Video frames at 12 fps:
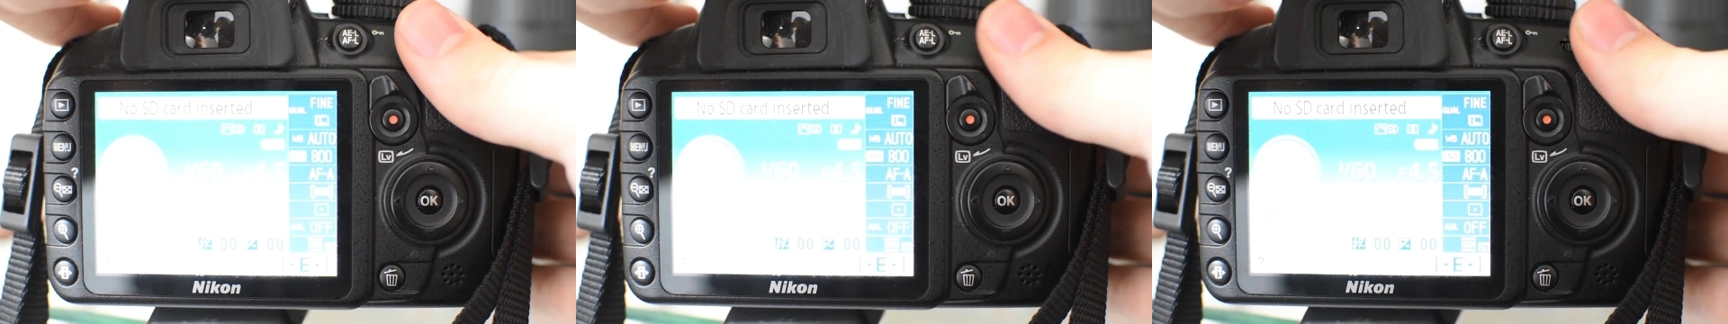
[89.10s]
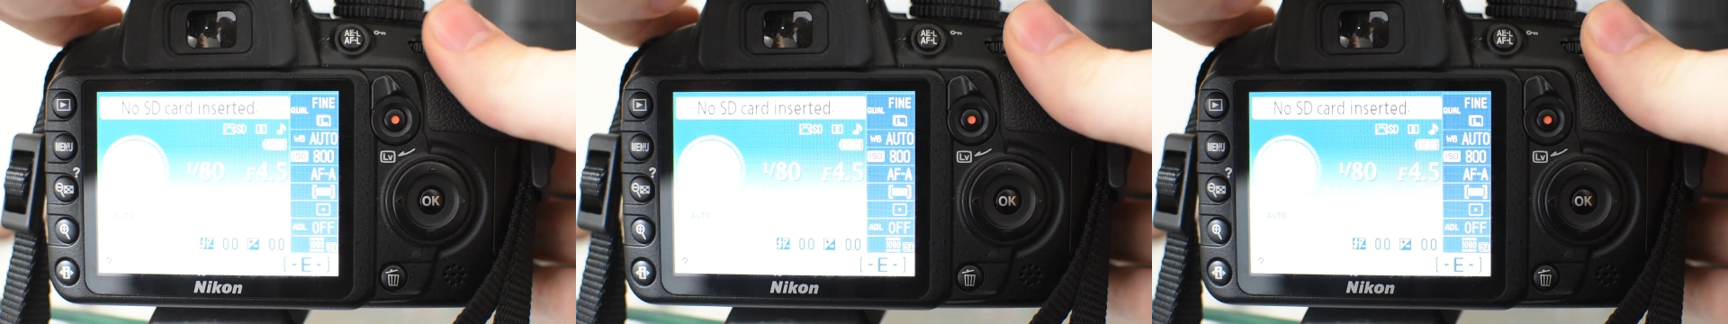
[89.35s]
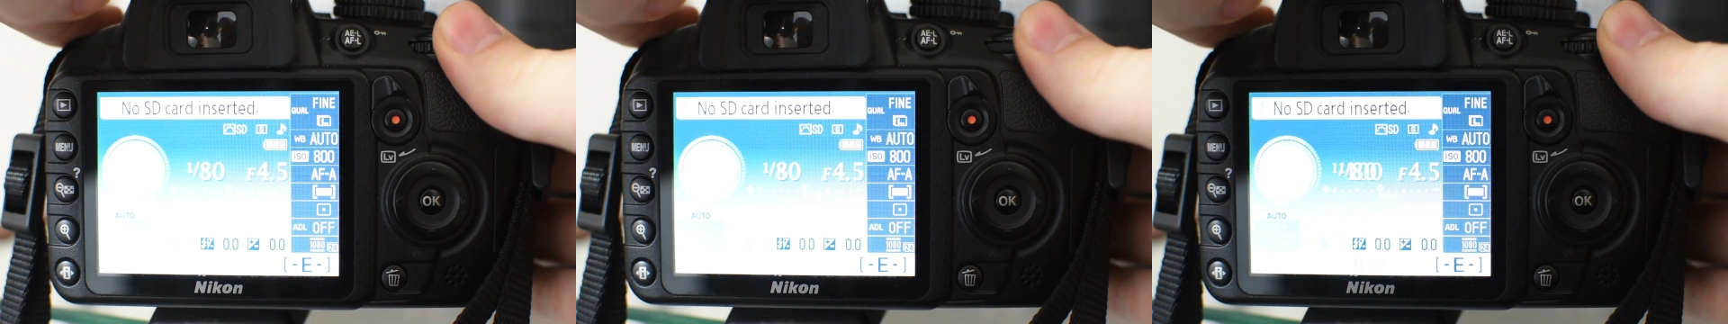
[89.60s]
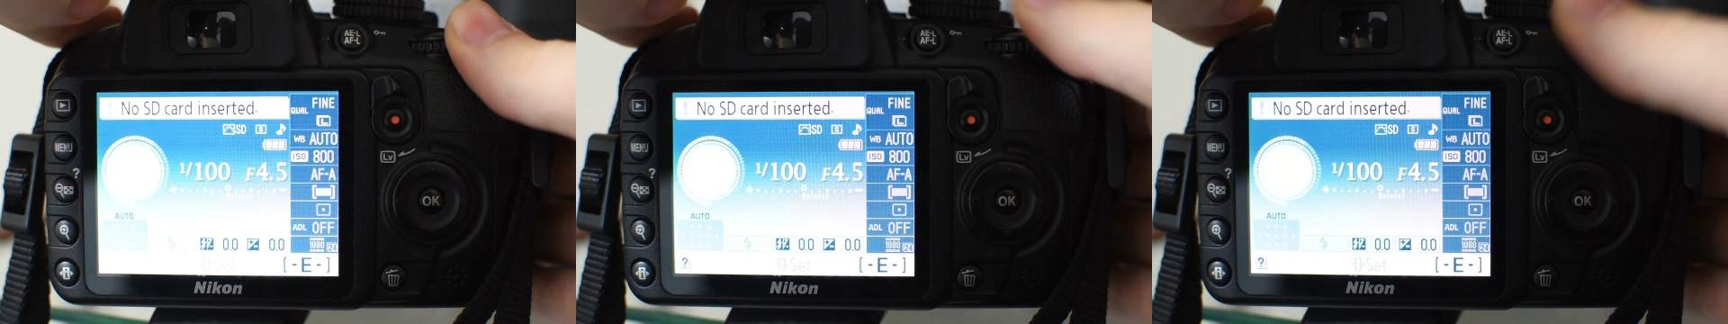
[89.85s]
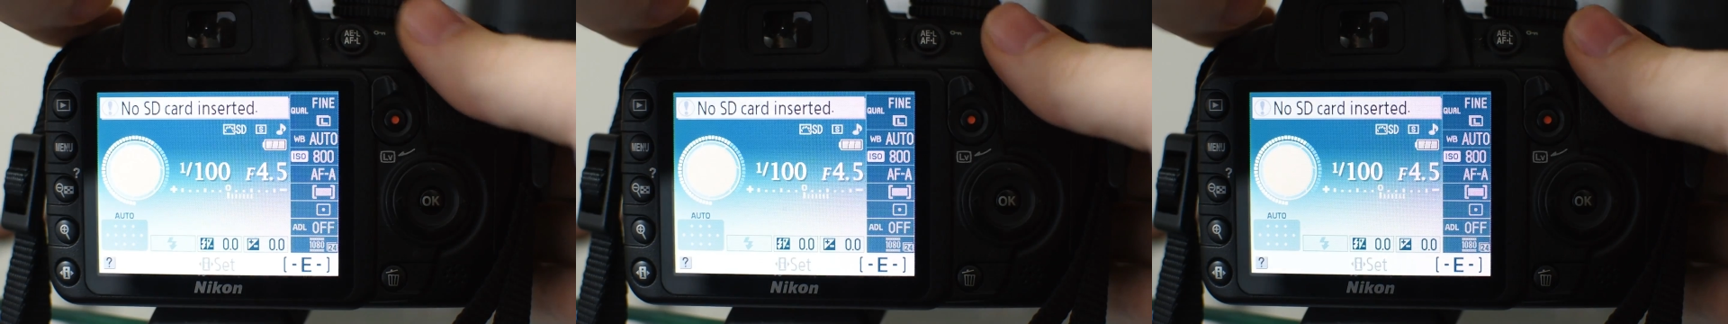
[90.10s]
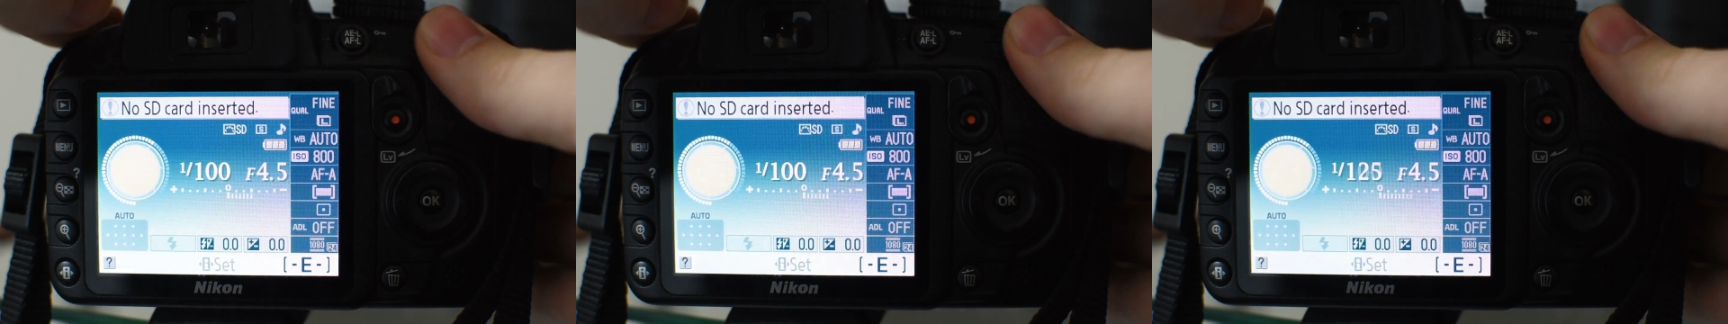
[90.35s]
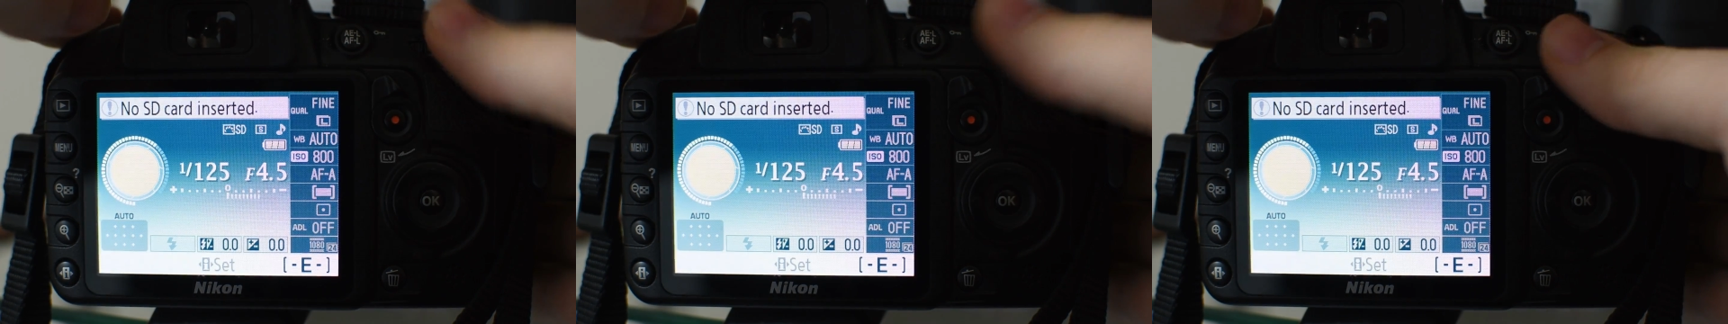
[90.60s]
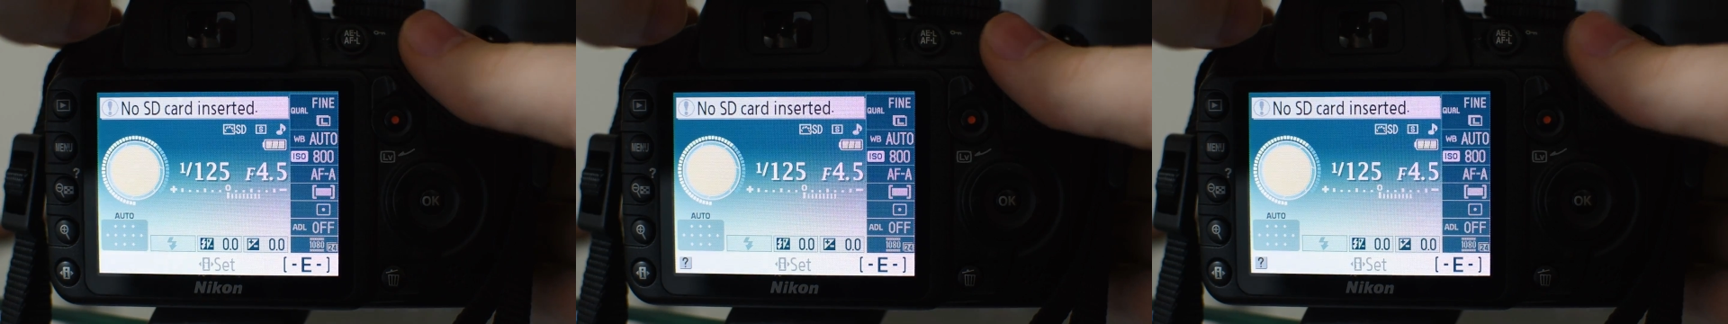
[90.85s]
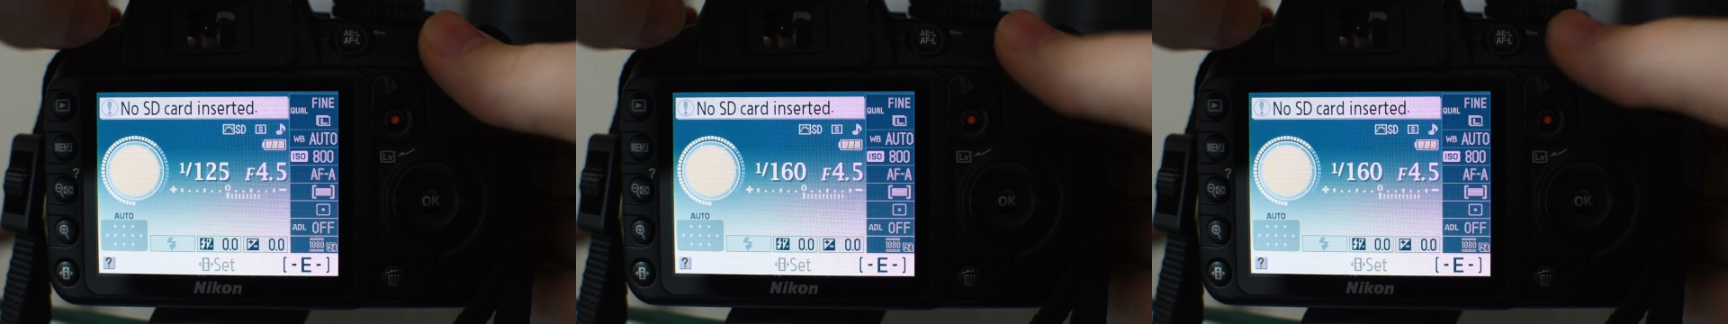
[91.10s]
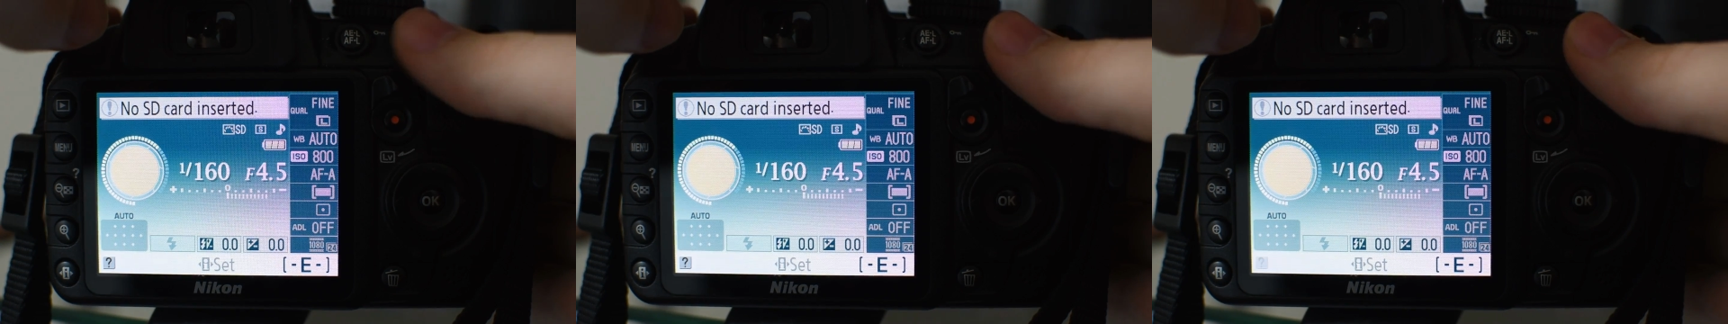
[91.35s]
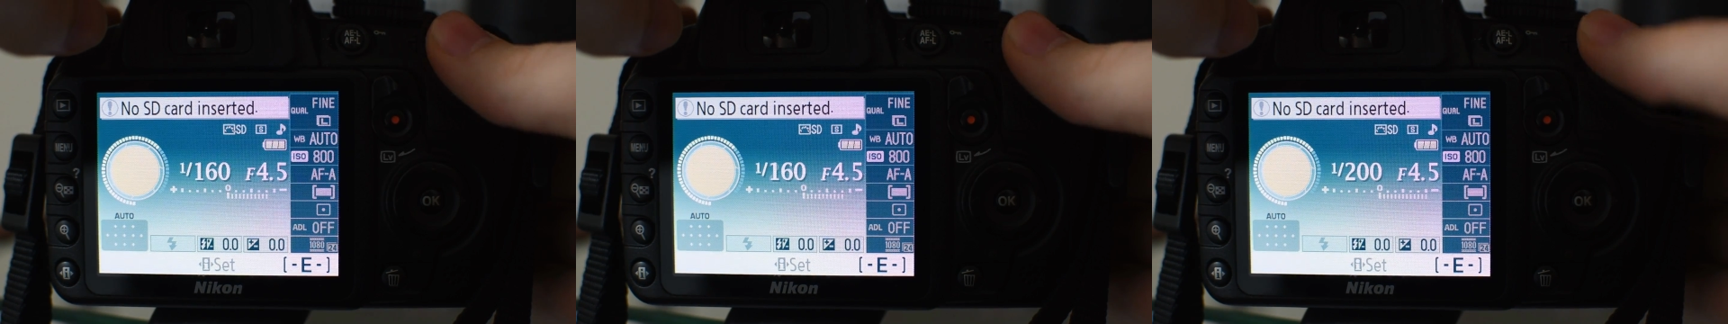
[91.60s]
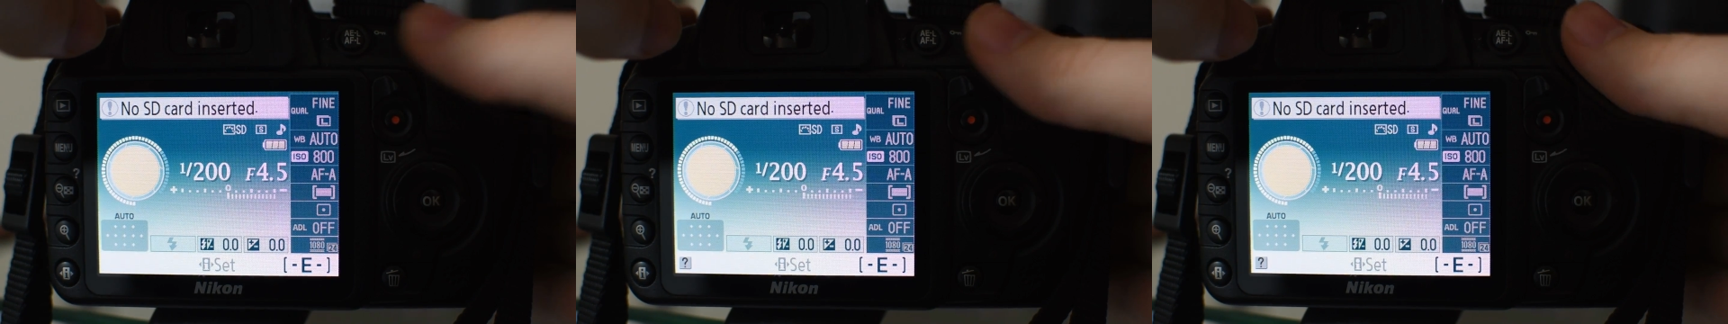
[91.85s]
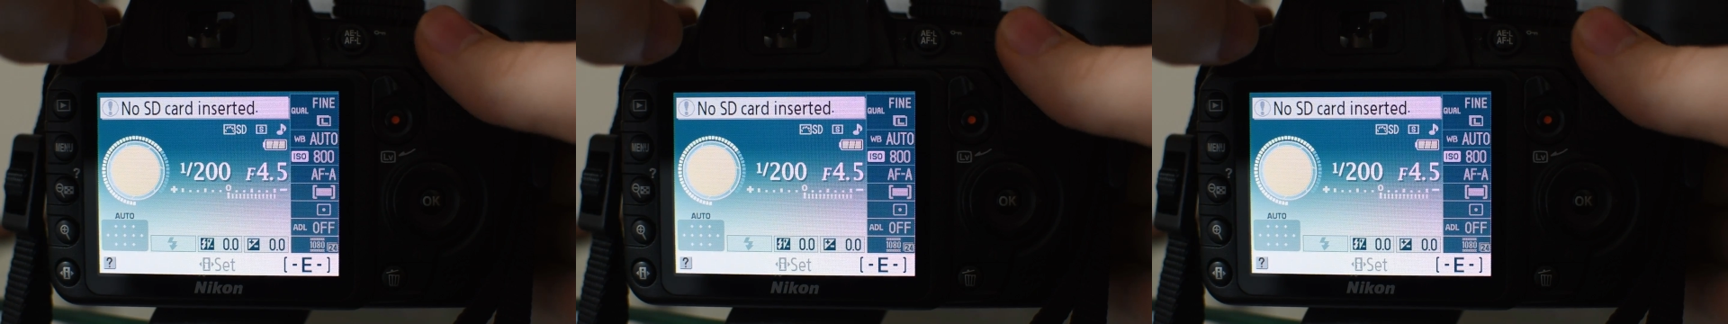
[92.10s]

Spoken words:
[unreadable: no face in view]